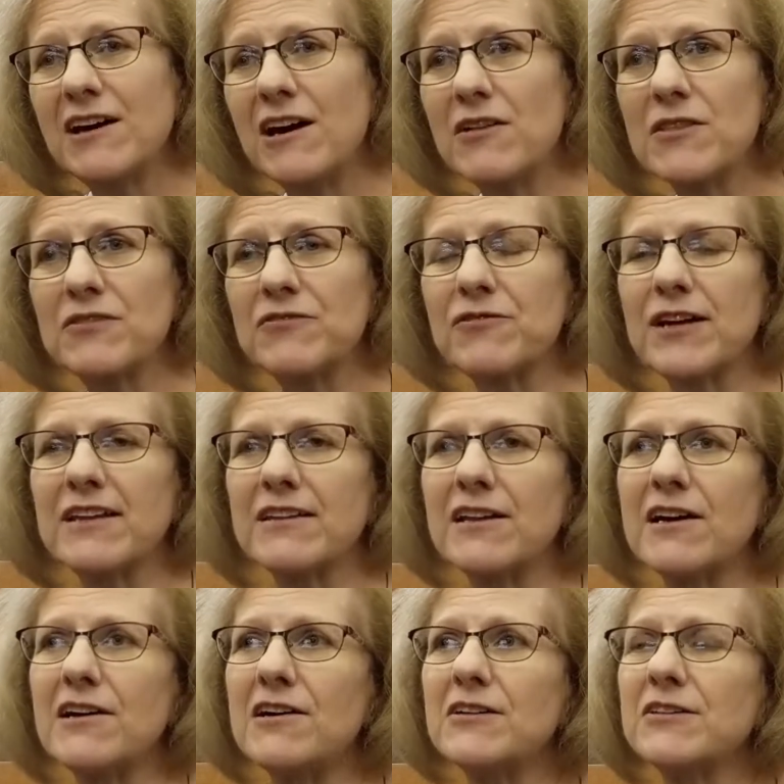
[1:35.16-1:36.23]
on the front
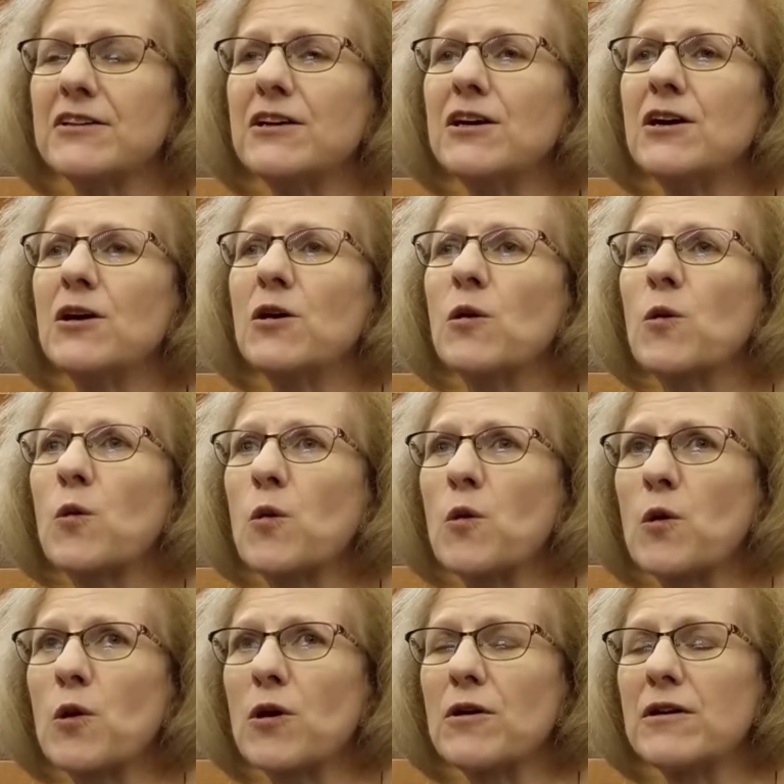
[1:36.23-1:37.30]
lawn,
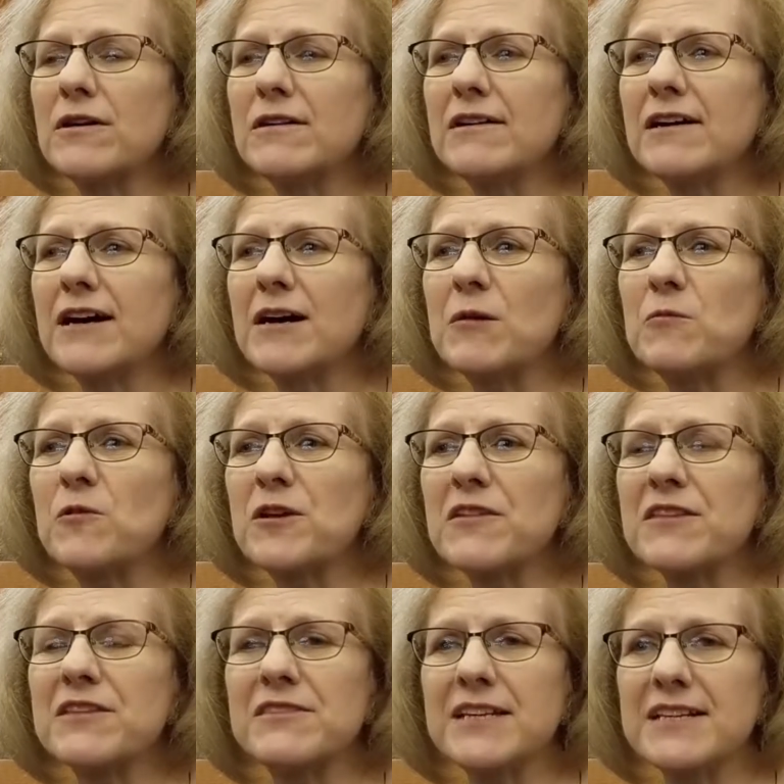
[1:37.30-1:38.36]
or one of
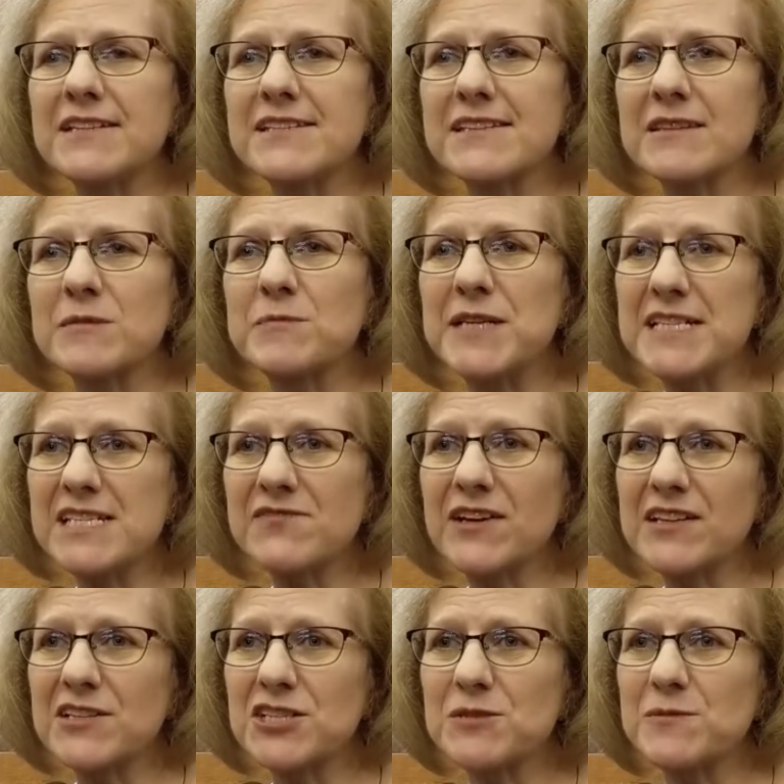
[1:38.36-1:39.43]
the things that the Peace
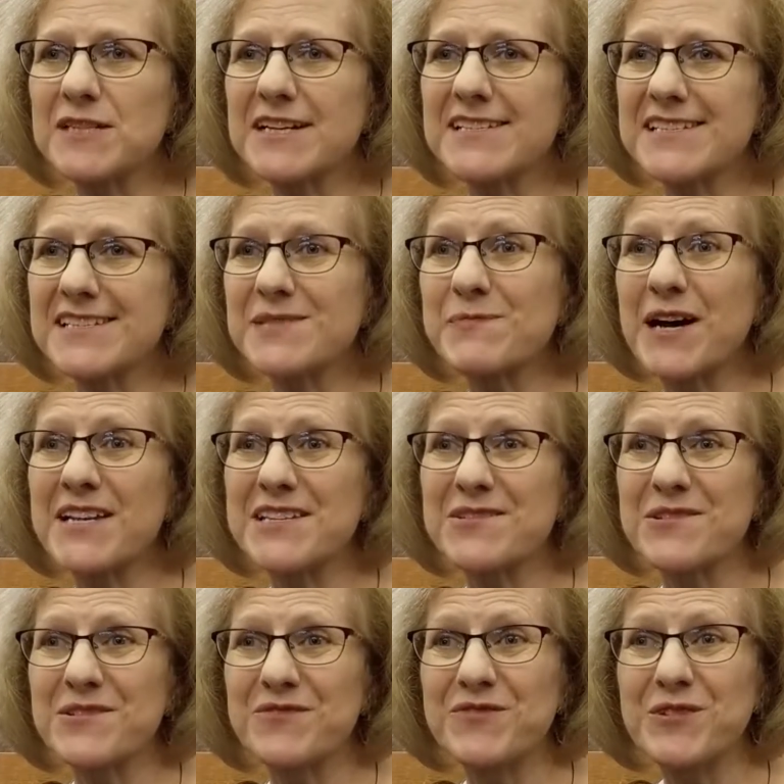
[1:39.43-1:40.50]
Fellowship does is sponsor
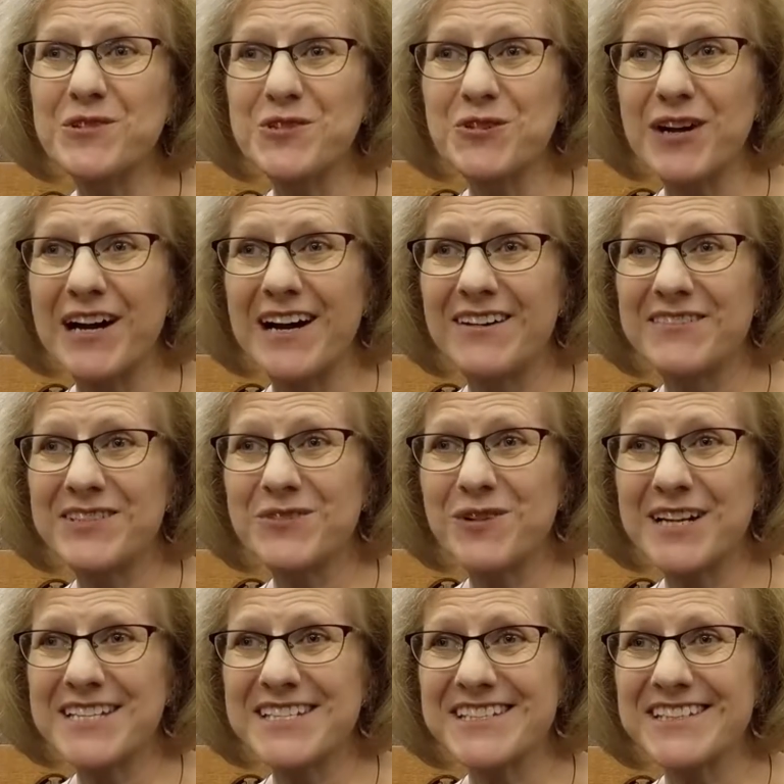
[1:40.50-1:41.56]
the food drive
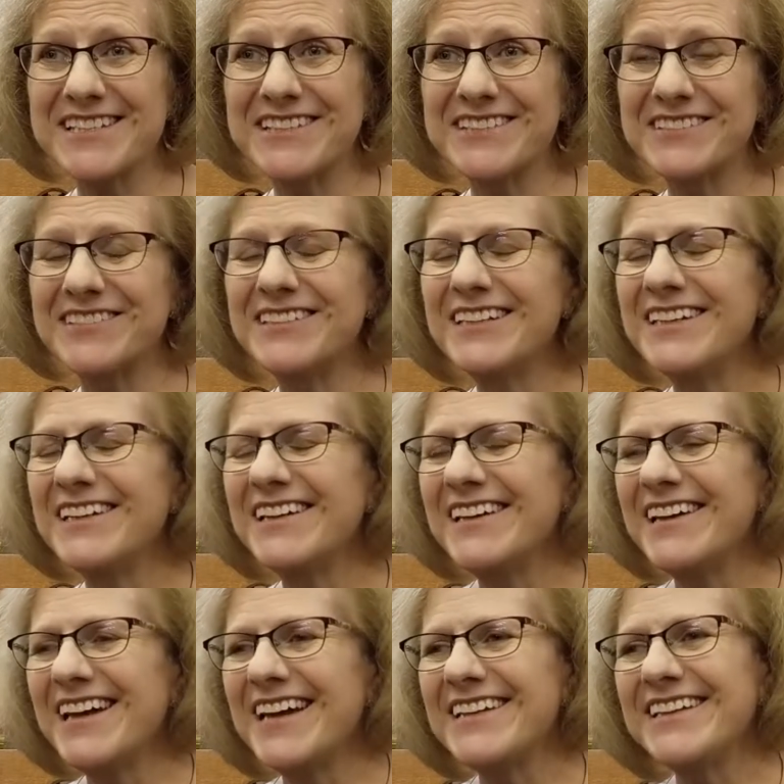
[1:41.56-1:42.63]
twice a year.
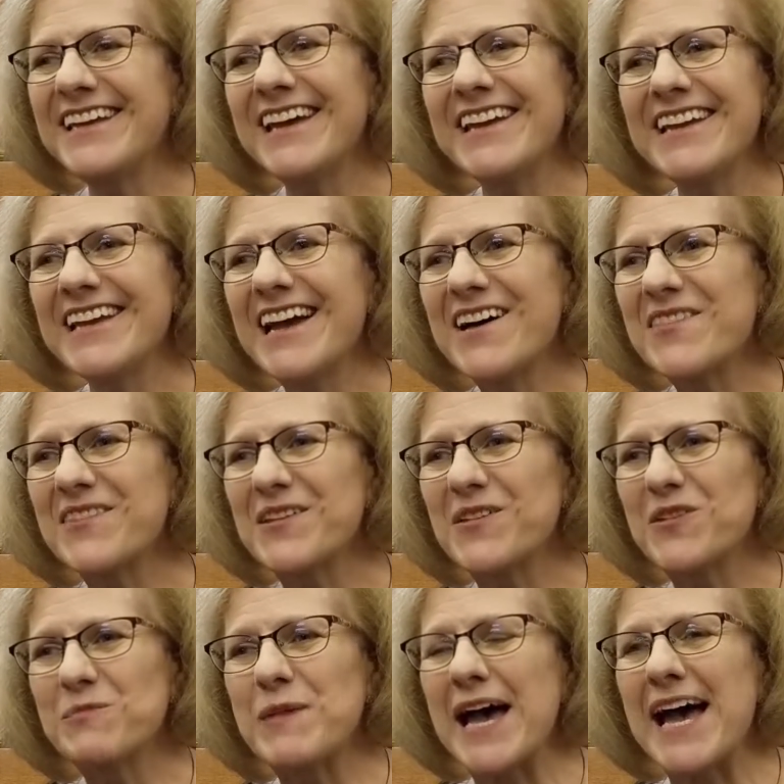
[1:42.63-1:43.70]
And getting out
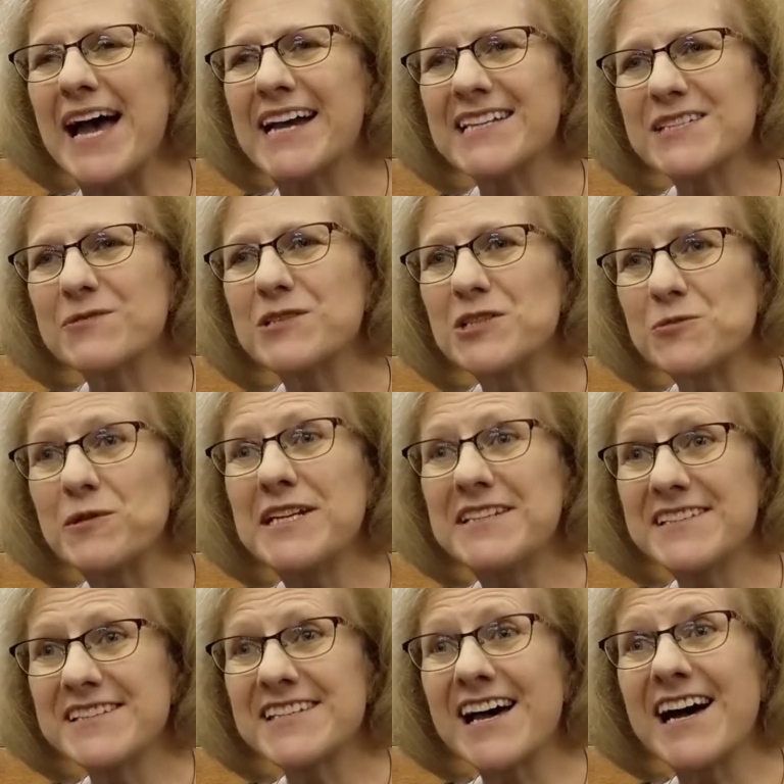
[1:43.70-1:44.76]
those bags, which we
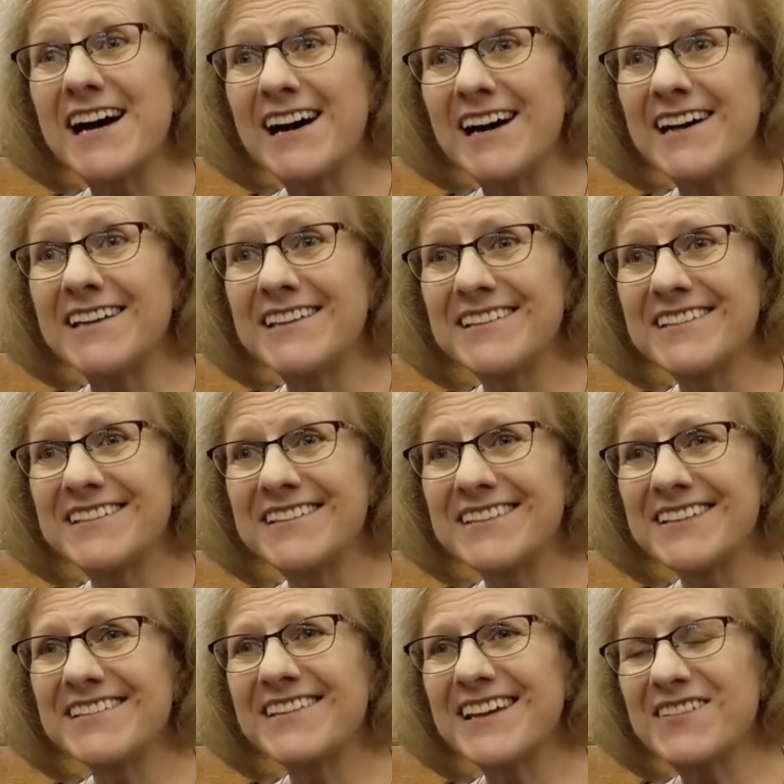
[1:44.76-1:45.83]
designed,
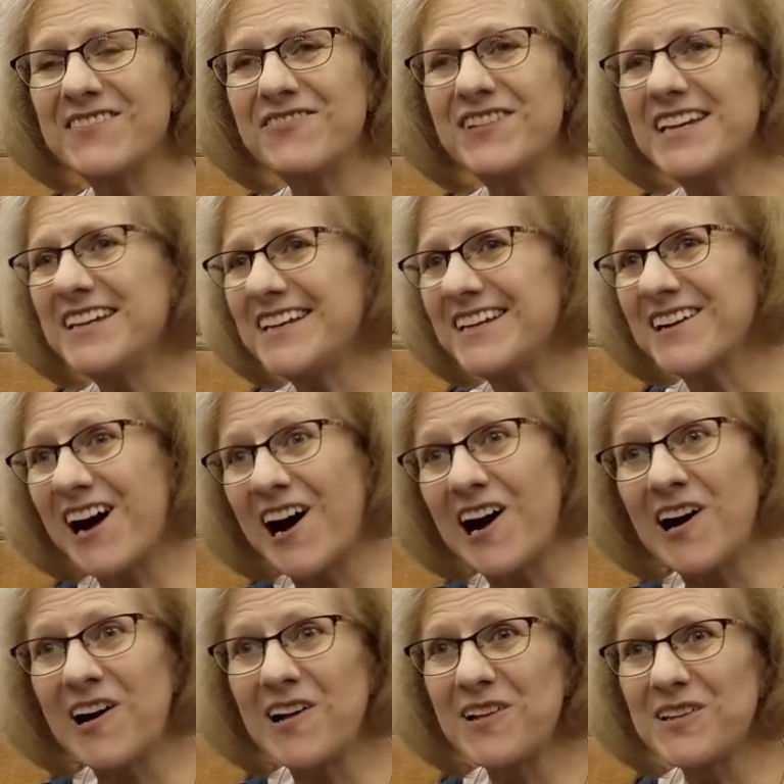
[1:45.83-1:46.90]
that say Feeding
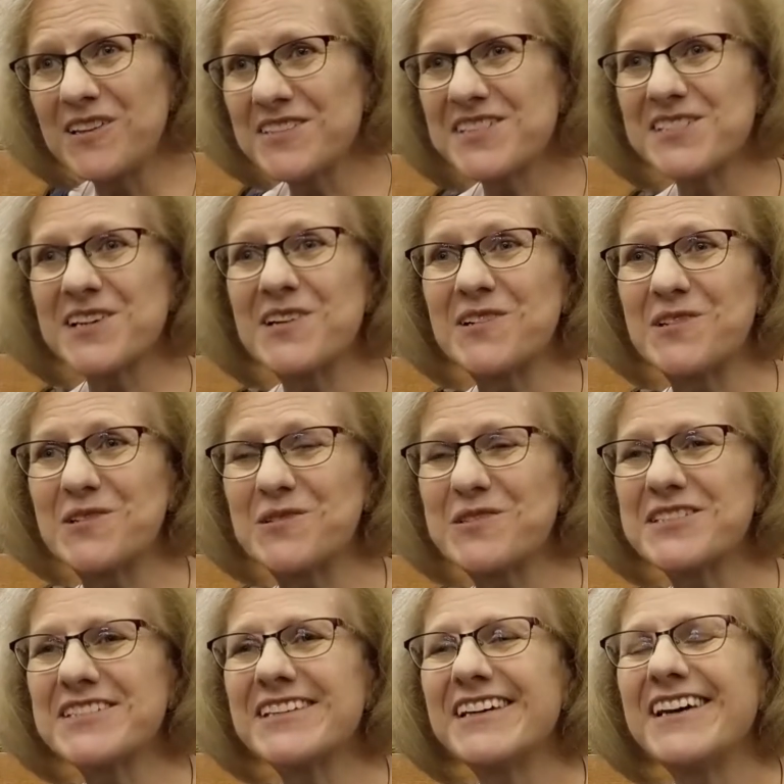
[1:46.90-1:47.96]
All Souls,